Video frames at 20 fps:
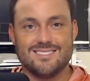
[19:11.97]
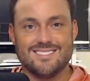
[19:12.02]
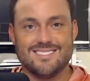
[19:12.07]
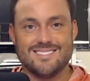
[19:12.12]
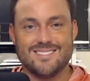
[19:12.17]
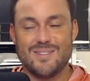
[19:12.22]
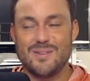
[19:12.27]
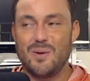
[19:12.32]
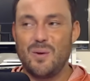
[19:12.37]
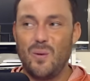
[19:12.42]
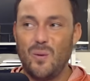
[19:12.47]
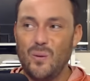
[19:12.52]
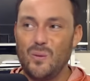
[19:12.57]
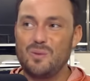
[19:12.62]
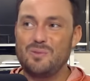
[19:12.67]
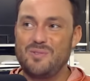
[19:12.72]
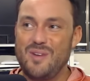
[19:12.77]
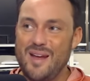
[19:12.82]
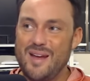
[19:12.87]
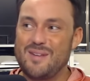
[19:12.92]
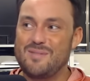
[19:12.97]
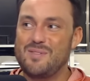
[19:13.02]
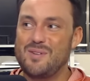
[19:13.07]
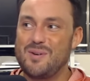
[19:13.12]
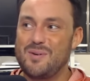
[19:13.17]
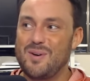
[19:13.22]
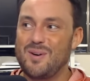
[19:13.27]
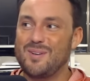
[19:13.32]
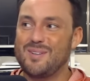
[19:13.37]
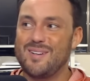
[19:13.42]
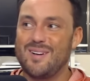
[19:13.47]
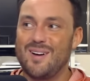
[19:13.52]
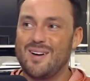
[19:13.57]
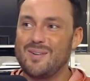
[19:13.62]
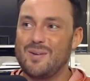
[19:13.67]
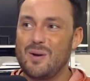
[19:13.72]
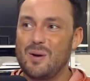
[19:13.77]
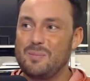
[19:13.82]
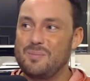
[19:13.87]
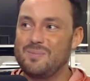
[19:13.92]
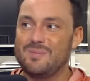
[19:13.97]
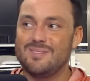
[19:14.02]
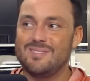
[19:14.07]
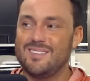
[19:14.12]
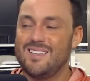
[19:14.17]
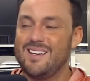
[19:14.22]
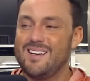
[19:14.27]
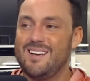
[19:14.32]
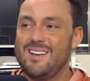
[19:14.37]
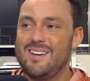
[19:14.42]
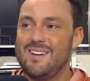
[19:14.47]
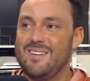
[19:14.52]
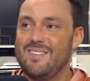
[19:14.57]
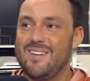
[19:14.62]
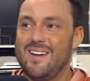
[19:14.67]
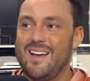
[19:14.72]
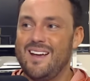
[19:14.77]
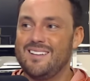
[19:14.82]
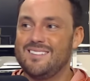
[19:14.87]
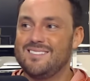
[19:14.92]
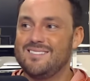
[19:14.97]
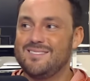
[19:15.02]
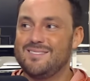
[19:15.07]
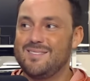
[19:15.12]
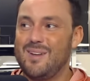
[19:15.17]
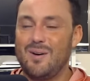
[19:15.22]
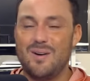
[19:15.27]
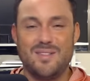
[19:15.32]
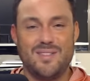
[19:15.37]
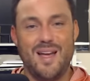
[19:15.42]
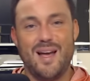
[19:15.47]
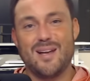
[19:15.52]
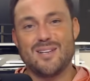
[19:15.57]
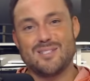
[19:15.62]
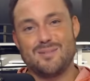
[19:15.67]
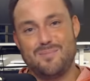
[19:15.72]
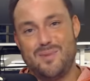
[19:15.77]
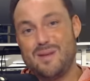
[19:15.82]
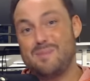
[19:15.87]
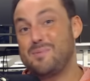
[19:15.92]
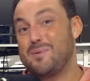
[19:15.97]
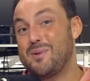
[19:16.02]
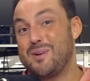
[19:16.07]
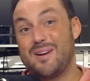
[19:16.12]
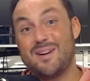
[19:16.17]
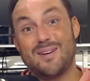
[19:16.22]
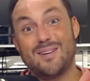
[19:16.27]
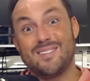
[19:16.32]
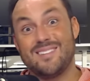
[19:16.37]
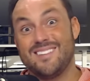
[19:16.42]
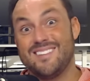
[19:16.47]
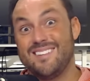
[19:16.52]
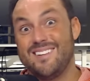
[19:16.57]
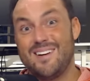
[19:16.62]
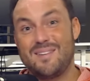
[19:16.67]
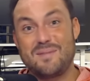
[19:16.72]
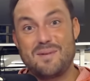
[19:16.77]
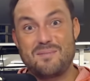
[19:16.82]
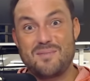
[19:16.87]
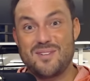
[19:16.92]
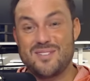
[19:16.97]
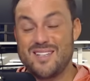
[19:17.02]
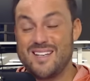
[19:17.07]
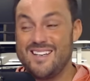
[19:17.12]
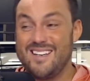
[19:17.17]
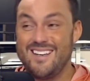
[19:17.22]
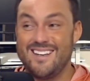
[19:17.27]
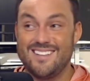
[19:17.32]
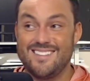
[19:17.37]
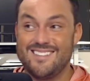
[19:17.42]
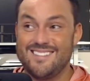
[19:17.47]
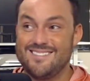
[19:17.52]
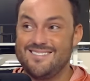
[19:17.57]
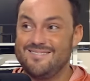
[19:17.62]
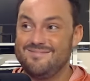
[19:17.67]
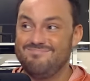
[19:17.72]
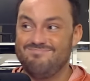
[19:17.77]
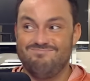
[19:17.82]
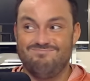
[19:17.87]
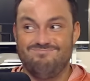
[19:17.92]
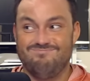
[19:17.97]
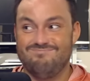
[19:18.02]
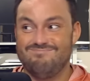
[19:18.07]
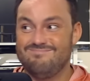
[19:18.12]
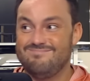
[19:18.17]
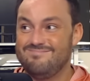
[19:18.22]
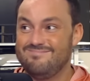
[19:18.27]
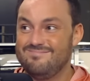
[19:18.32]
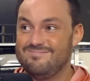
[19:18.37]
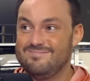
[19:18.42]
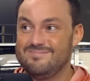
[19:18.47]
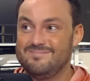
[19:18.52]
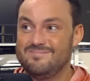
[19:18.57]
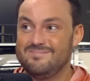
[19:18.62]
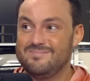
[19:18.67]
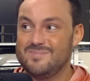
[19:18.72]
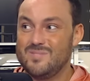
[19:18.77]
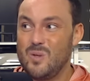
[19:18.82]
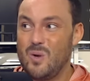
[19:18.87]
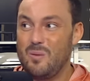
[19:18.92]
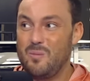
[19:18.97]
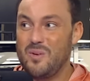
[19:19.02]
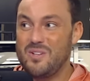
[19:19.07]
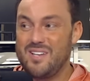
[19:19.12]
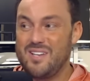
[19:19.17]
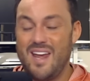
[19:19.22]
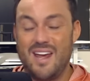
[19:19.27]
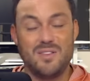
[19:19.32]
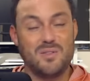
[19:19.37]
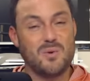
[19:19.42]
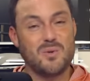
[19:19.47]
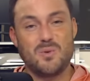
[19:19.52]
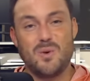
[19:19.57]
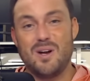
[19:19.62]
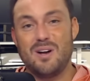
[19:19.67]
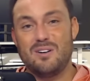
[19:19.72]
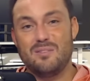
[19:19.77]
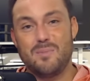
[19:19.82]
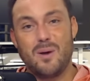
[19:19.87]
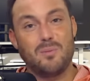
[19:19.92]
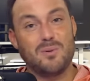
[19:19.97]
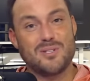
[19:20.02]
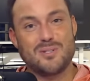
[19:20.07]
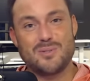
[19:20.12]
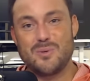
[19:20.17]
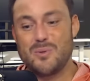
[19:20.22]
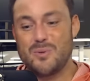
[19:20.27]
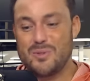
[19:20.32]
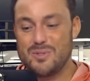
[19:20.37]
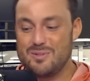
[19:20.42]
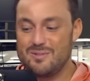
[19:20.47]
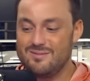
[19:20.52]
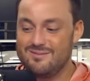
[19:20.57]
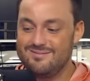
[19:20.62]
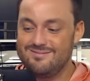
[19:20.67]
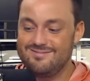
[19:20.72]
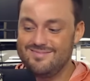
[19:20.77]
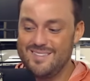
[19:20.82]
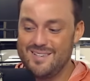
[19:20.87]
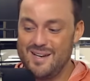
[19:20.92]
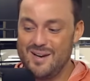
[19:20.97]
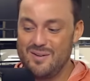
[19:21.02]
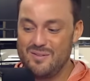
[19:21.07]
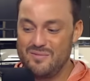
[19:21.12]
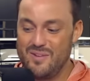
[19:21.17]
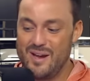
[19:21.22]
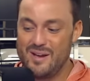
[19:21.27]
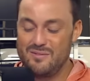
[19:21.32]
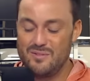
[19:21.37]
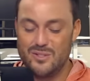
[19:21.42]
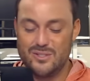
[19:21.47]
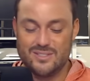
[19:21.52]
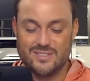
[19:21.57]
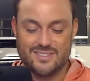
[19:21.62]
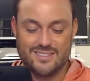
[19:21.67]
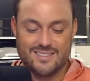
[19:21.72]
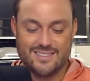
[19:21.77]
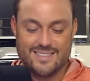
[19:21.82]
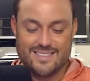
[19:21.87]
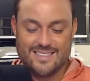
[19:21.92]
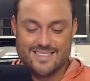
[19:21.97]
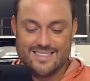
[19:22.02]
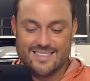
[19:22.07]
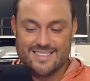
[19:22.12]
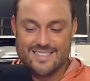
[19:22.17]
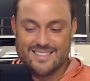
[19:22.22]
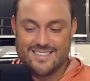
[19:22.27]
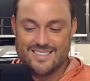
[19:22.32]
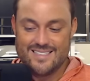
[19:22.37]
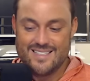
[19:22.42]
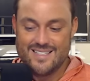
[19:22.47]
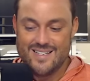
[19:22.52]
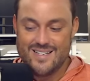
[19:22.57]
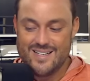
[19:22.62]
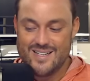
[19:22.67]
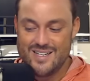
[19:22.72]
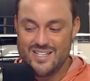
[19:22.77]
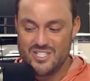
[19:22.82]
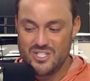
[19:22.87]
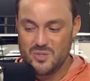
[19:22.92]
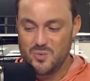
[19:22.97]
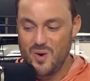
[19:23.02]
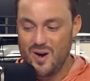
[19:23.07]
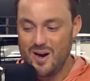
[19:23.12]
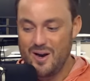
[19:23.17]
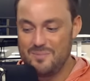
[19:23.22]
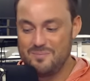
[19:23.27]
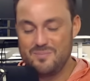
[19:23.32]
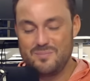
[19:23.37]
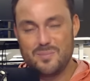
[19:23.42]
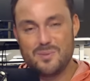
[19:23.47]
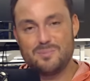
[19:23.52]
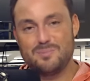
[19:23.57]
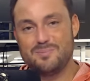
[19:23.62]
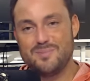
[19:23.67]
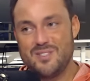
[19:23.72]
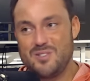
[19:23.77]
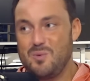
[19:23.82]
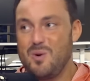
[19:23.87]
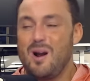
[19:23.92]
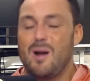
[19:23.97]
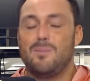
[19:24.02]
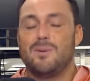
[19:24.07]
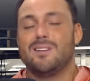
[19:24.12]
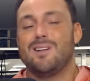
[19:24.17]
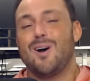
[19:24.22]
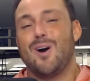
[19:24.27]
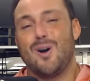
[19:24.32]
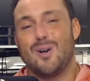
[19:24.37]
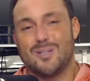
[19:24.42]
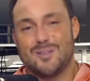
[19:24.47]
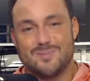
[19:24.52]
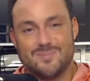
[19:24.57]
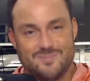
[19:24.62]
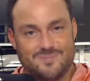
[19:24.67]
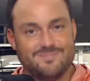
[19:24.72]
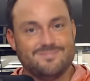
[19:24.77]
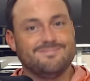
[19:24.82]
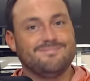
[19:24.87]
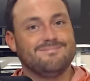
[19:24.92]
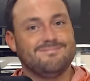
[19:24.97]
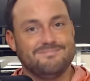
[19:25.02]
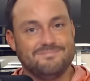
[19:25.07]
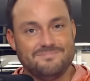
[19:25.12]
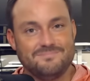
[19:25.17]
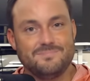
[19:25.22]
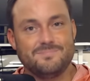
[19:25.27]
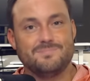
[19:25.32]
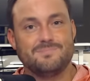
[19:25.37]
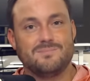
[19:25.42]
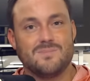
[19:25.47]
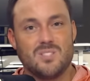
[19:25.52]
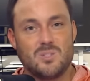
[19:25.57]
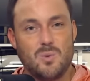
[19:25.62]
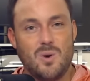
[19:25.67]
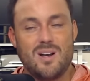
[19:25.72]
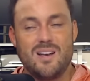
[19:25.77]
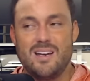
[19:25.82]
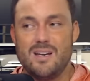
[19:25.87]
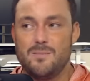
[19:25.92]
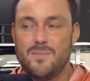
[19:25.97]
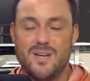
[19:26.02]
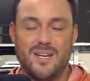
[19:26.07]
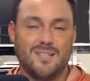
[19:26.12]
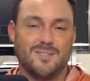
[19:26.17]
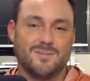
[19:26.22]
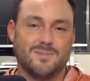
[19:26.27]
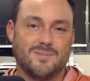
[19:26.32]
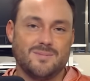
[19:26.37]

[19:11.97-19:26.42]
You know, the old Fayetteville where, you know, I grew up, we had 30,000 people here. You know, I remember as a kid. So I went K through 12 public schools and here at Fayetteville. This is where I belong. This is where I need to be.